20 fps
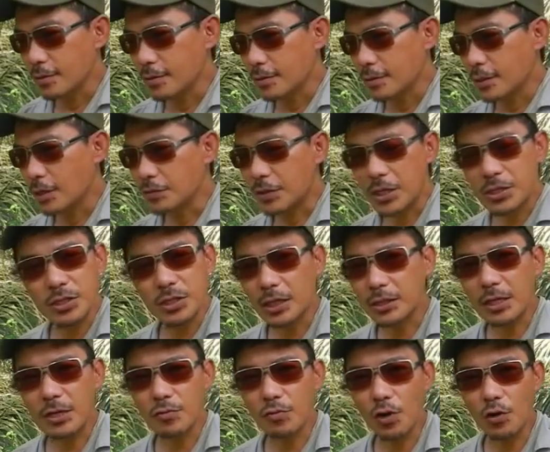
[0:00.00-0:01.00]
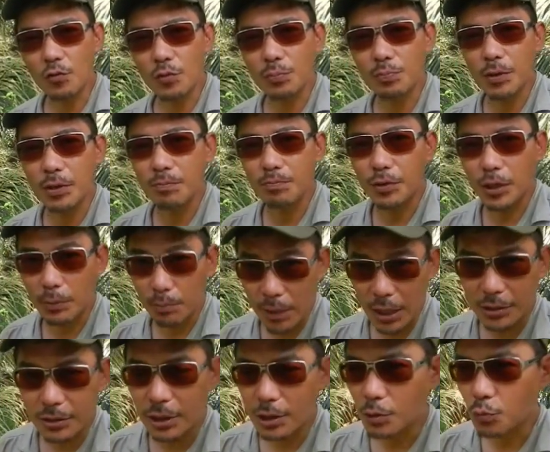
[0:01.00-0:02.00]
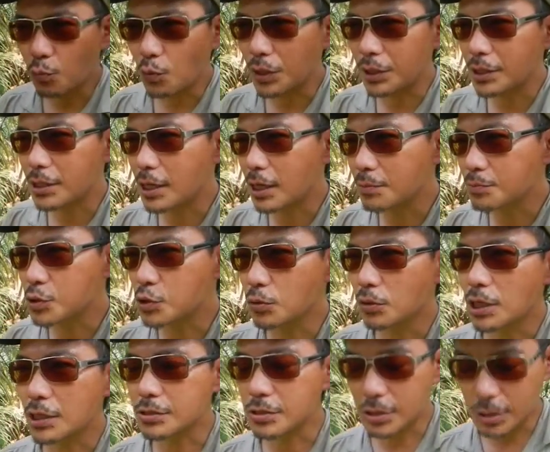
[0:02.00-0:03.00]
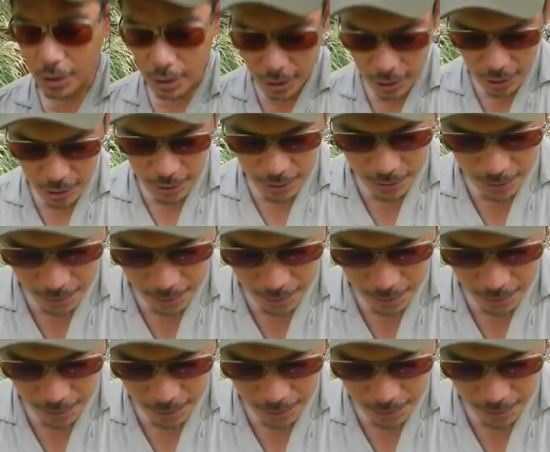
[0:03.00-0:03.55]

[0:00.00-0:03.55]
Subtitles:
Now, there's nothing wrong with being pragmatic when it comes to, let's say,